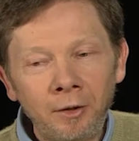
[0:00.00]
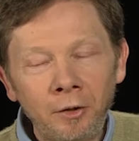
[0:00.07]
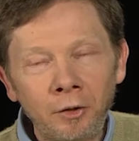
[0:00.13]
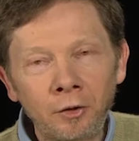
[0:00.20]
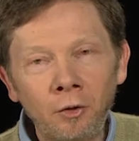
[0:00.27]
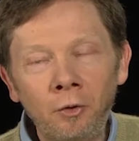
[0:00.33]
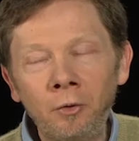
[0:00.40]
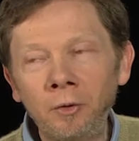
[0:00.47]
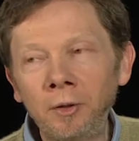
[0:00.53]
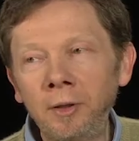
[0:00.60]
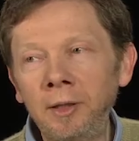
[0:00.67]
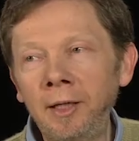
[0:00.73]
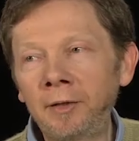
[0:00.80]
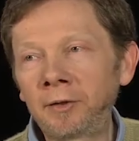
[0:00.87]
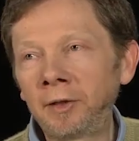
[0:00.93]
So
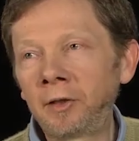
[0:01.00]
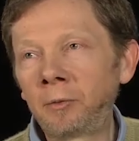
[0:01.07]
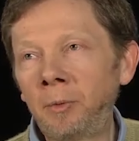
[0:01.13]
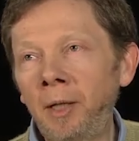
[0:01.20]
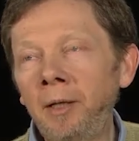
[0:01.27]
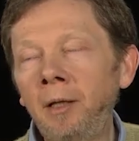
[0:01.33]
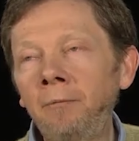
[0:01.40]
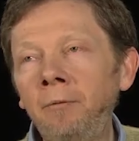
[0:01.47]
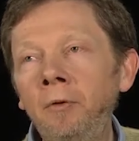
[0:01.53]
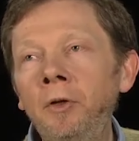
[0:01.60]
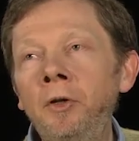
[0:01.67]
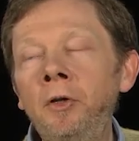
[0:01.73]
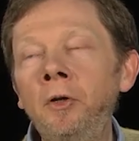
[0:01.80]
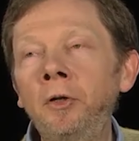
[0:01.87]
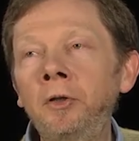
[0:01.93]
yes, it's wonderful
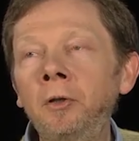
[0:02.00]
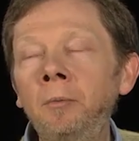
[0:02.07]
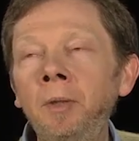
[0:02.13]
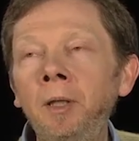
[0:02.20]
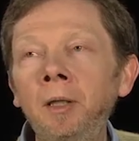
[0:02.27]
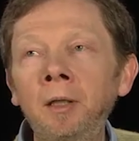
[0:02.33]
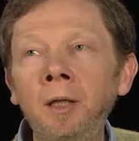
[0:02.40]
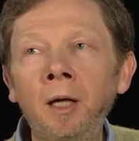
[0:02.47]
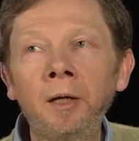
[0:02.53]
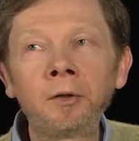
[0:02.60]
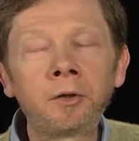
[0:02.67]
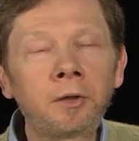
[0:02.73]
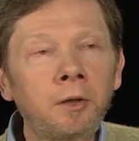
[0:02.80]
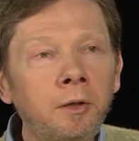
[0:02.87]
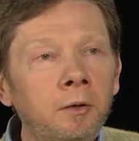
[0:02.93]
not to be
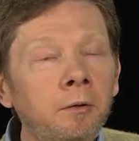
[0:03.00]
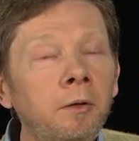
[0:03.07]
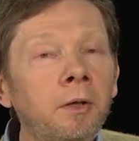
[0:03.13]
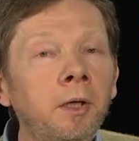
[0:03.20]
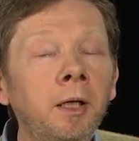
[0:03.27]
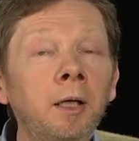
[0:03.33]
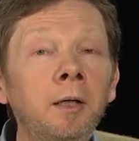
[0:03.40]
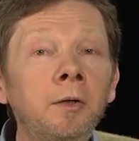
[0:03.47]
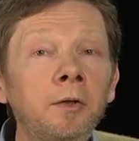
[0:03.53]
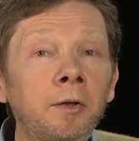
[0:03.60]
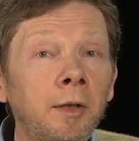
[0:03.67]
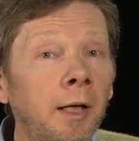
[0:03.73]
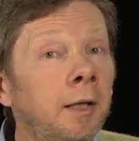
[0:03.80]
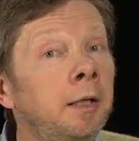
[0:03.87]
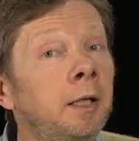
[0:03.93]
attached to things
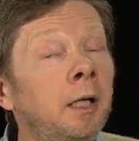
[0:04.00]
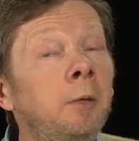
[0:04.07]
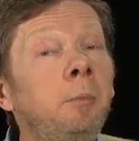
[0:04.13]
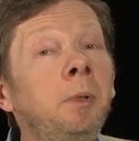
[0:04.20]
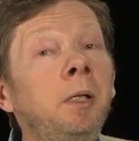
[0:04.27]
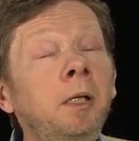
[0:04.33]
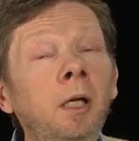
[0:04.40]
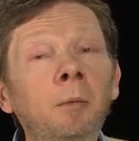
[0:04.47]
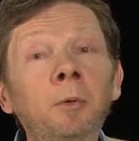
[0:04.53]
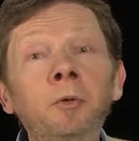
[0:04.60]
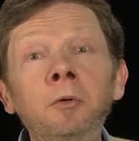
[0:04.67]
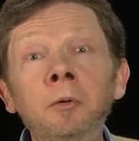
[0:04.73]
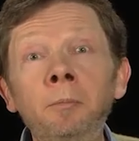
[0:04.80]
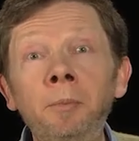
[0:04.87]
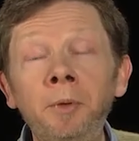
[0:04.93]
and yet being able
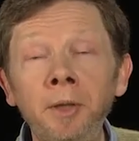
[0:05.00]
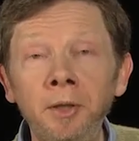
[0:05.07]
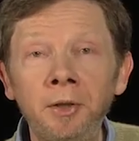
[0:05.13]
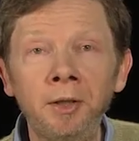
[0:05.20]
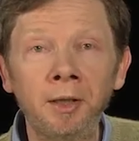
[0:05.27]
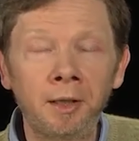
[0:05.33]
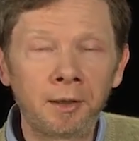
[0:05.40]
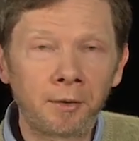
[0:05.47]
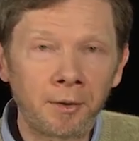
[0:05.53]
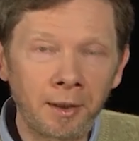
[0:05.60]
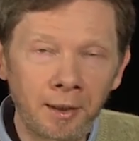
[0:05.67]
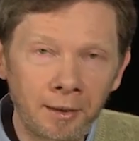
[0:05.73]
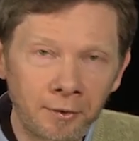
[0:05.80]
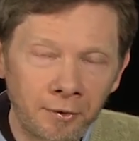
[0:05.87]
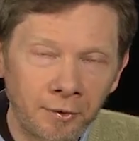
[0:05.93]
to appreciate
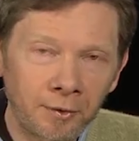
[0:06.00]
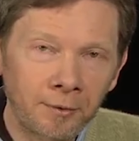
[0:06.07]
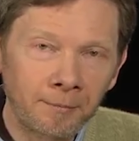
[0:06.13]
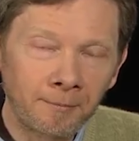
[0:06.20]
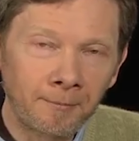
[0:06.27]
things.